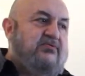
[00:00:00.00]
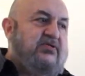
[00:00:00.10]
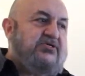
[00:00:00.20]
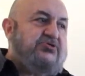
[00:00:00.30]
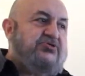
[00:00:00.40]

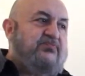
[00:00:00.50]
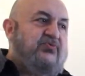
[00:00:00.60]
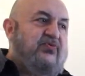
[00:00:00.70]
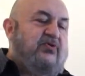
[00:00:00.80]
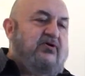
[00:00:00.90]

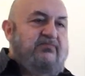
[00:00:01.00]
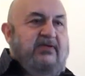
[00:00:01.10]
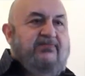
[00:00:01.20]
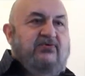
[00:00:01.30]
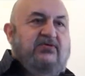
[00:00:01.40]
relationship with a lot of
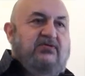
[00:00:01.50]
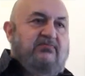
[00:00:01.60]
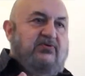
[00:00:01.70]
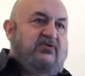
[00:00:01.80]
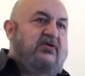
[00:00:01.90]
people in the
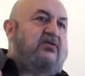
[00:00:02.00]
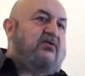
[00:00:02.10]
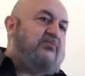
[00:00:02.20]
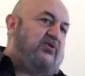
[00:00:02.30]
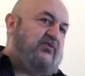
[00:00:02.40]
political
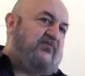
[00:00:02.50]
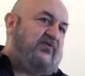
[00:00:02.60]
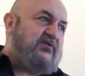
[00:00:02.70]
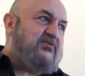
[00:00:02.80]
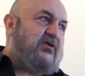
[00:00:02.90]
Armenian
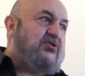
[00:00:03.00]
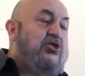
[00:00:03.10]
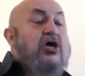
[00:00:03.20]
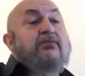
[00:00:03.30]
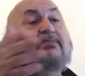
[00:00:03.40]
field, a
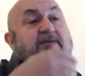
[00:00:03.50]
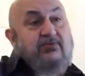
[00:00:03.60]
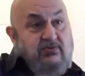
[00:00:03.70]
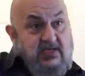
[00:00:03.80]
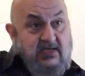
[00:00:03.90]
lot of
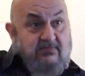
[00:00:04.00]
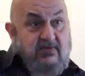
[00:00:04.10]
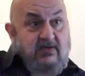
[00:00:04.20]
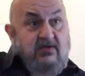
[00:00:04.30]
people came